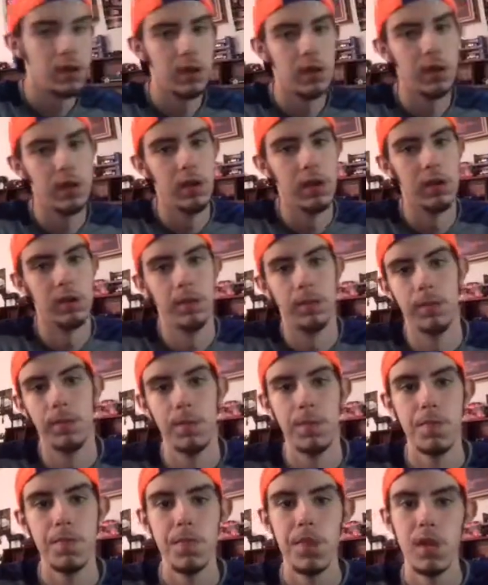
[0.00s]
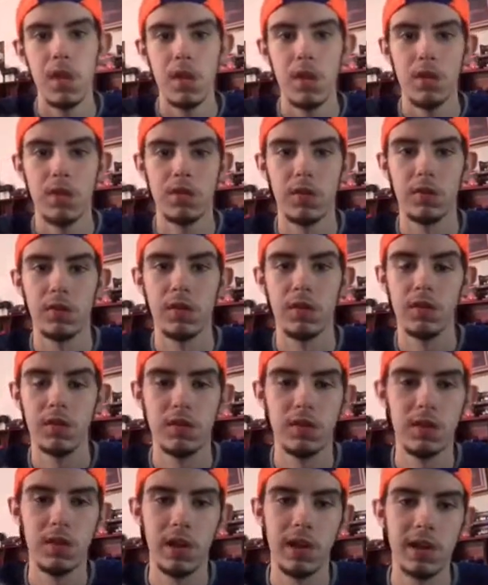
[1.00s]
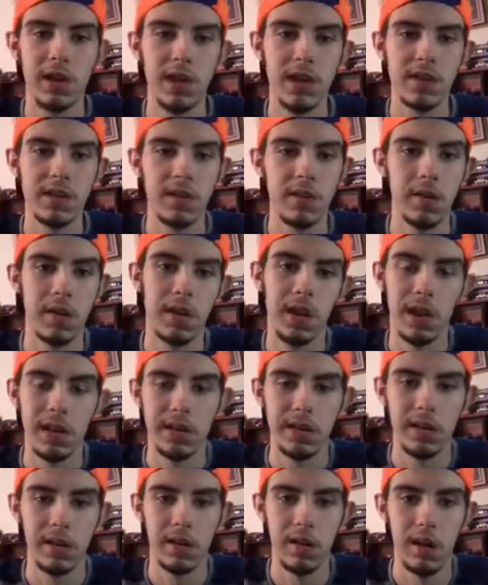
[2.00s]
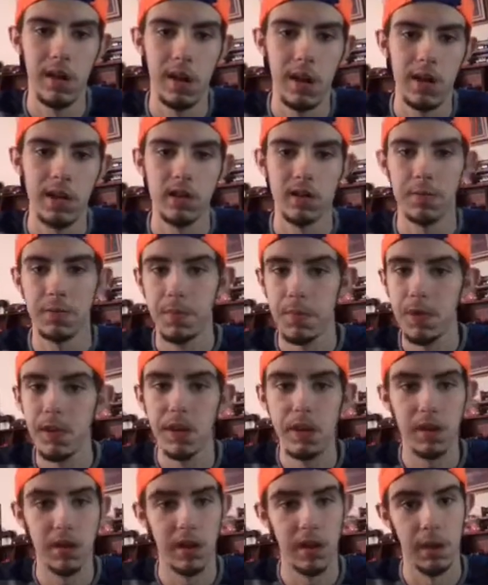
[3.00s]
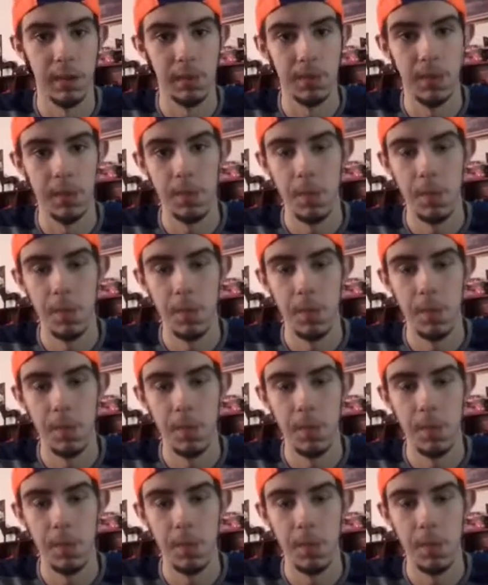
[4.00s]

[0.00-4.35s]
And, uh, so the Grizzly Straight, guys, you know I like it a lot. It's a pretty good dip.